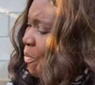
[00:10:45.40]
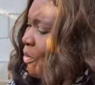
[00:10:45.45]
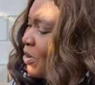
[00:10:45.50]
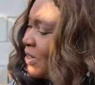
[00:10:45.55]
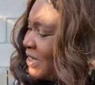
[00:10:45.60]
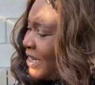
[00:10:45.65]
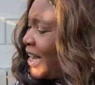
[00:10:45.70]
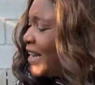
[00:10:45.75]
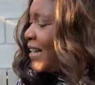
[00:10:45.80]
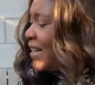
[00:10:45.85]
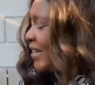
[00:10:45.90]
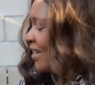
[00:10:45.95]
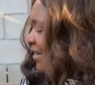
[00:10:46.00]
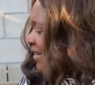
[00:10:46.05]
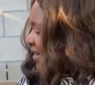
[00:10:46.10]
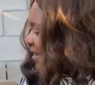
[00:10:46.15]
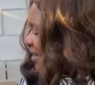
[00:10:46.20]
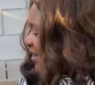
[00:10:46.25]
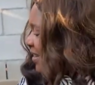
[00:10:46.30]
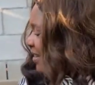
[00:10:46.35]
on, take,
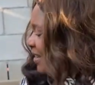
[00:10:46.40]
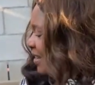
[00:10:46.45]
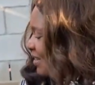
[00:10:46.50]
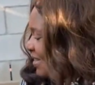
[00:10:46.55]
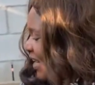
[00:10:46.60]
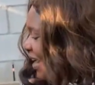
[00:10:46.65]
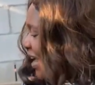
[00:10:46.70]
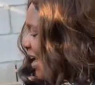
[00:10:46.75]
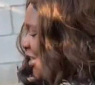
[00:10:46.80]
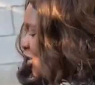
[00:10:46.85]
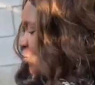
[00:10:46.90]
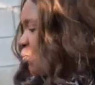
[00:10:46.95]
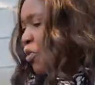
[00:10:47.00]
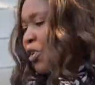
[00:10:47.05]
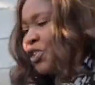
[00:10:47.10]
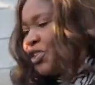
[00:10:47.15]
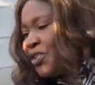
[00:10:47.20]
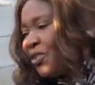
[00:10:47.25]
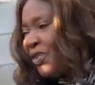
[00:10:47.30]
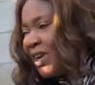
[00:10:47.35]
take as
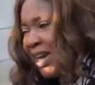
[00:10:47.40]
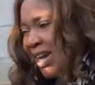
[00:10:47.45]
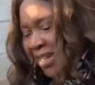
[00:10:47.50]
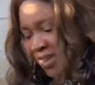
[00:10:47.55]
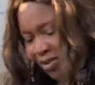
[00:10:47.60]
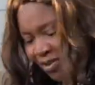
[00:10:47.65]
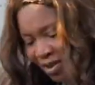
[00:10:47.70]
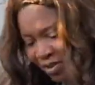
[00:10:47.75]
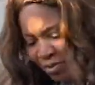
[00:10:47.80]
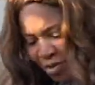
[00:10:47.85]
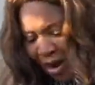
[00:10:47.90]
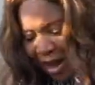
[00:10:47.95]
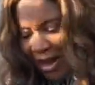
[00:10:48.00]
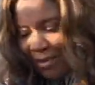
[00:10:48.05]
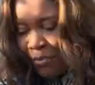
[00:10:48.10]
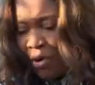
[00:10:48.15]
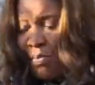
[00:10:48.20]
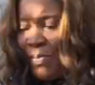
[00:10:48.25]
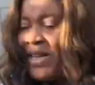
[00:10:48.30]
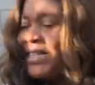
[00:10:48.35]
much, okay? My
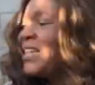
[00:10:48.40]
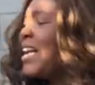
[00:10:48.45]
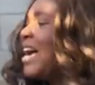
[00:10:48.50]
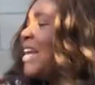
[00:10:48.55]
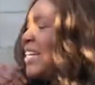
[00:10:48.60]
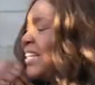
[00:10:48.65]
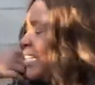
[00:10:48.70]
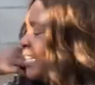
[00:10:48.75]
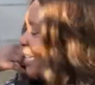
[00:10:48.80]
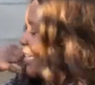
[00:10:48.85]
mommy's garden.